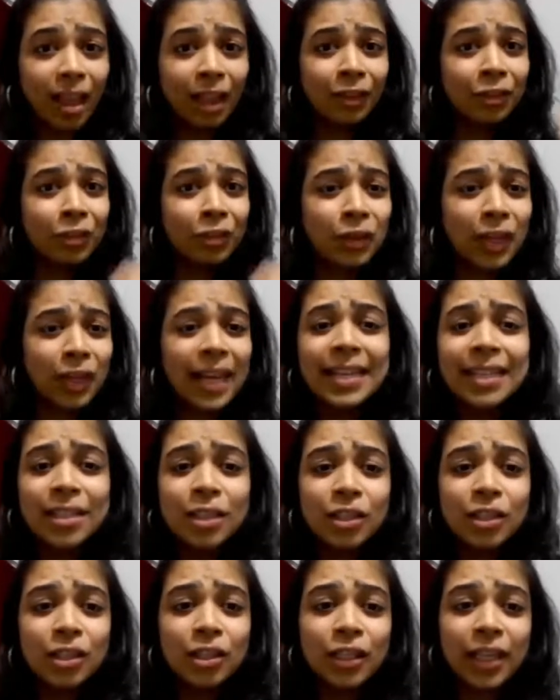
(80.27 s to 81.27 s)
Now, let
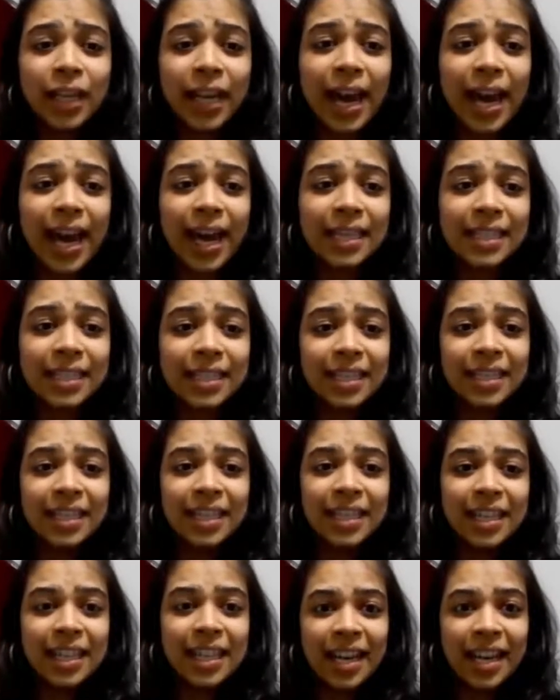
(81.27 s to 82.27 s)
us look at
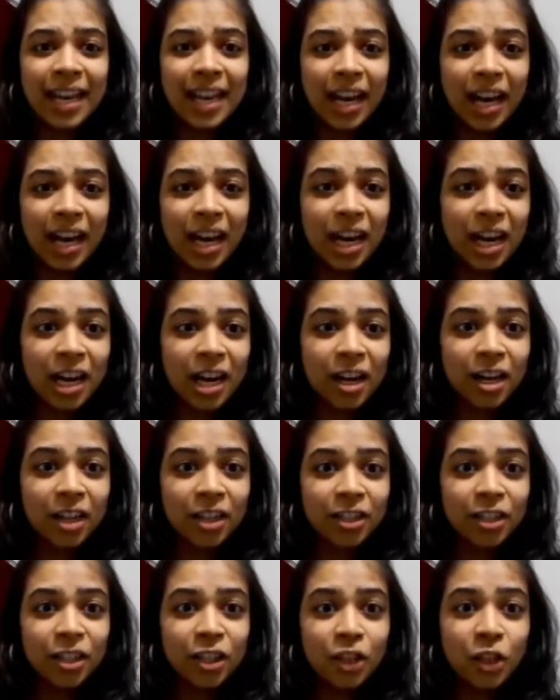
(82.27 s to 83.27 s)

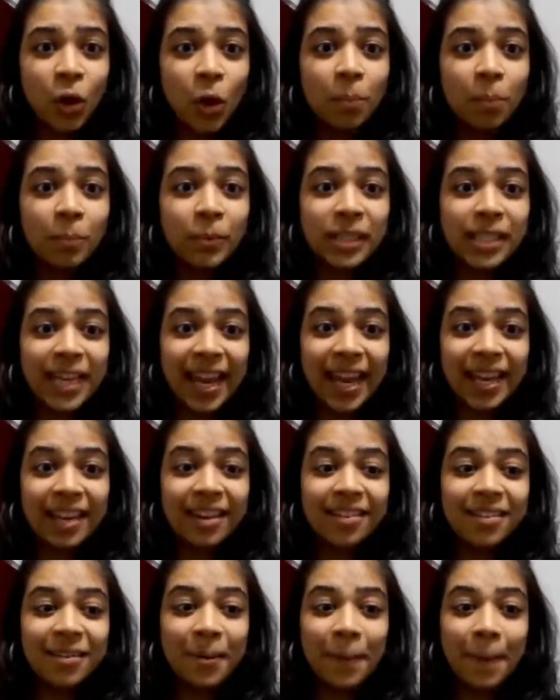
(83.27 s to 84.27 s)
top
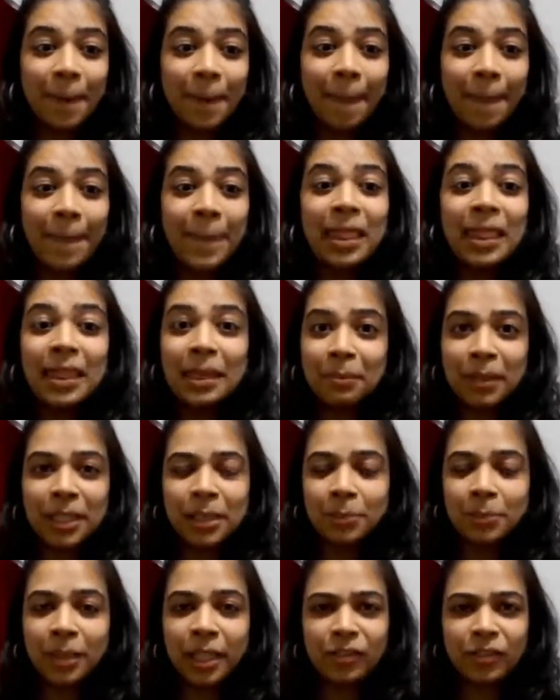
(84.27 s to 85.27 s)
10
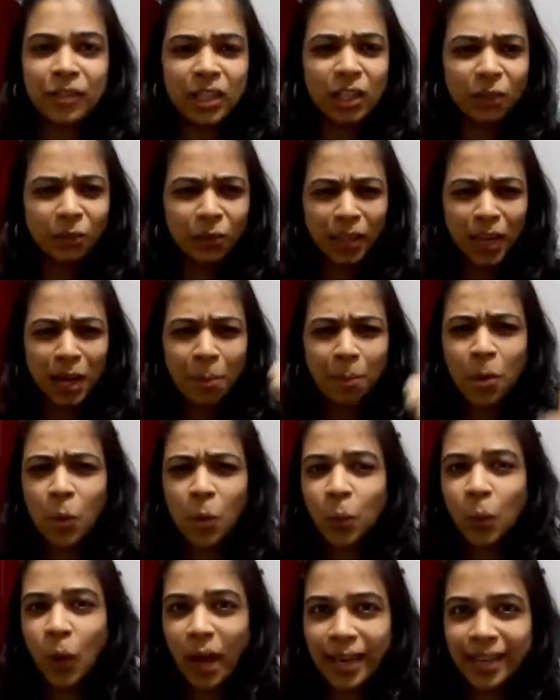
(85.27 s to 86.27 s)
limiting beliefs. The number
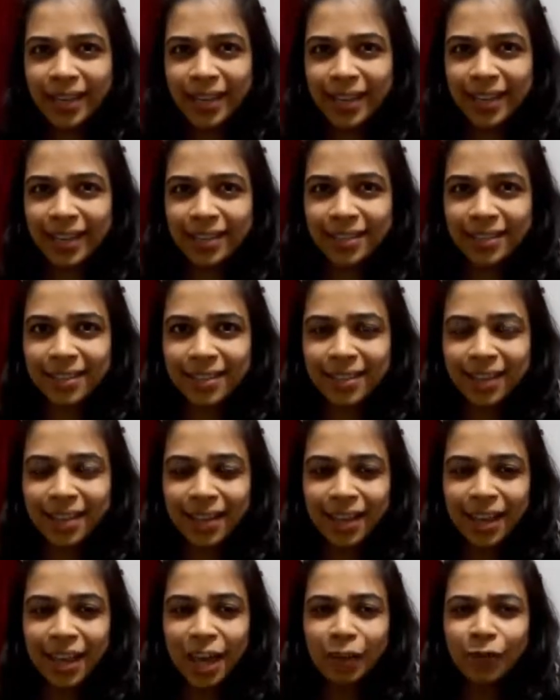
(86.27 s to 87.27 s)
one is,
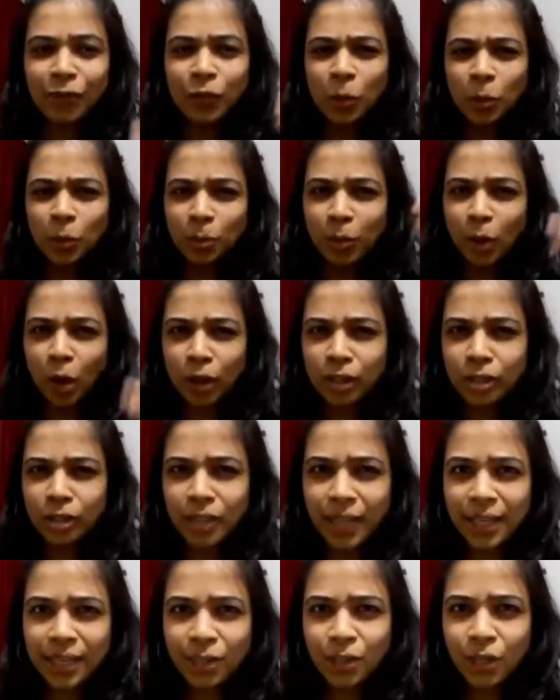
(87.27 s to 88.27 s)
if you
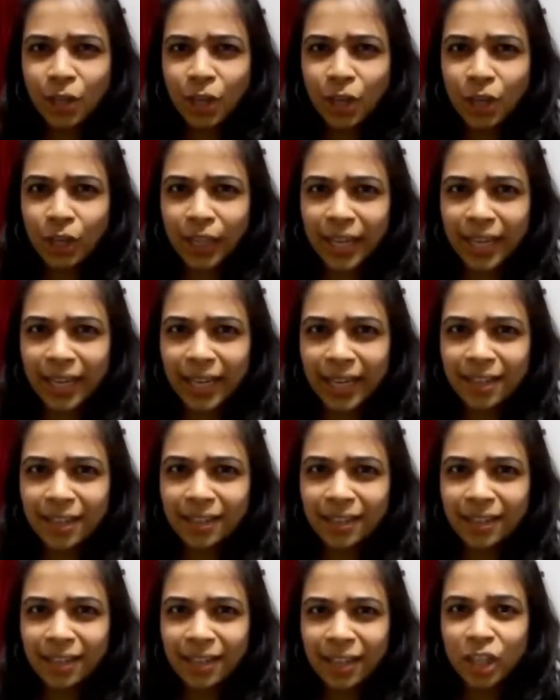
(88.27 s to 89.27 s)
apologize to your kid,
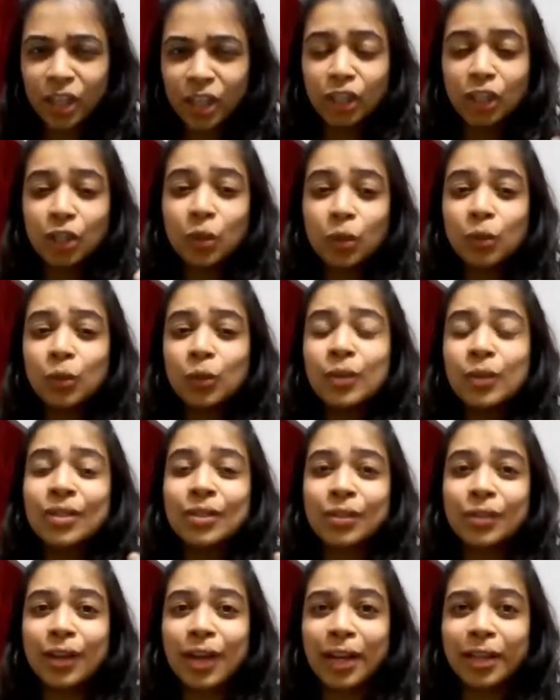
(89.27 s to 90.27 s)
you lose
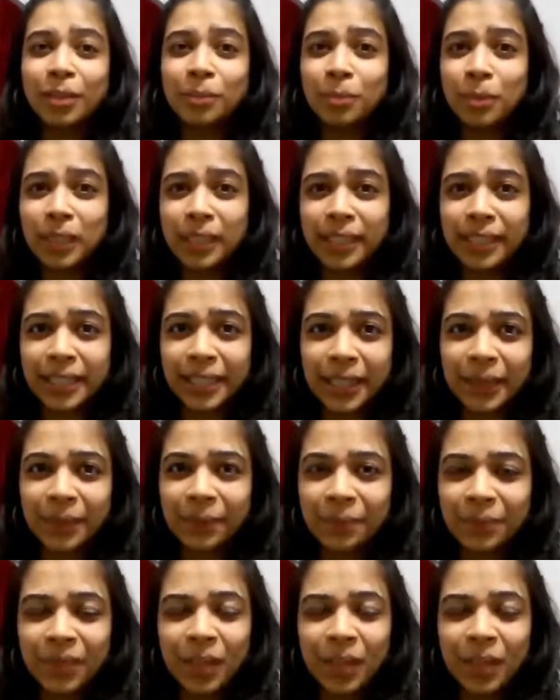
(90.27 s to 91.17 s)
credibility.